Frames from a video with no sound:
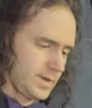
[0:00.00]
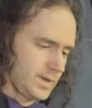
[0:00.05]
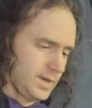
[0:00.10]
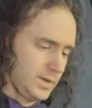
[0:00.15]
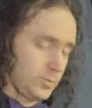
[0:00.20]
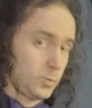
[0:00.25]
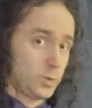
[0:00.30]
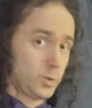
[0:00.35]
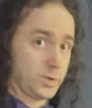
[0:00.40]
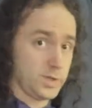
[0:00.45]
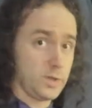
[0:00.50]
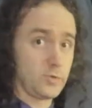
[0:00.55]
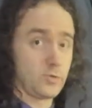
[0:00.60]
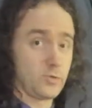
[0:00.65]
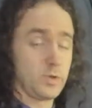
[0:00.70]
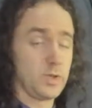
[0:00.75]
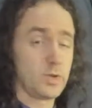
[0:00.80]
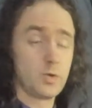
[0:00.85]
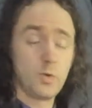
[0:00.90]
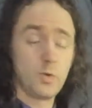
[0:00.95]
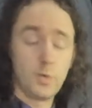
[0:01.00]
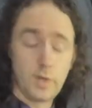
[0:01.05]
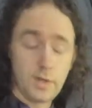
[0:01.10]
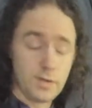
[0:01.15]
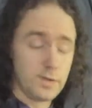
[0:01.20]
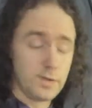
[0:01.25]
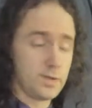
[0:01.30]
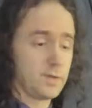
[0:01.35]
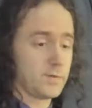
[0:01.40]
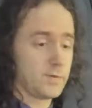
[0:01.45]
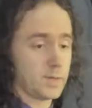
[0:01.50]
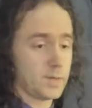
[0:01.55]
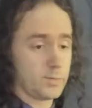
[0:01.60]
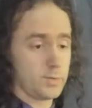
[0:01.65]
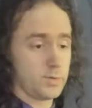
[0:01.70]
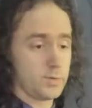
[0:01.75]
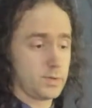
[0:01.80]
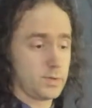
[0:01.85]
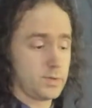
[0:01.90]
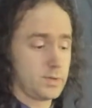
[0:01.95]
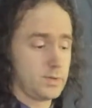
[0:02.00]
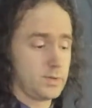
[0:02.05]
worse injury that could easily have happened.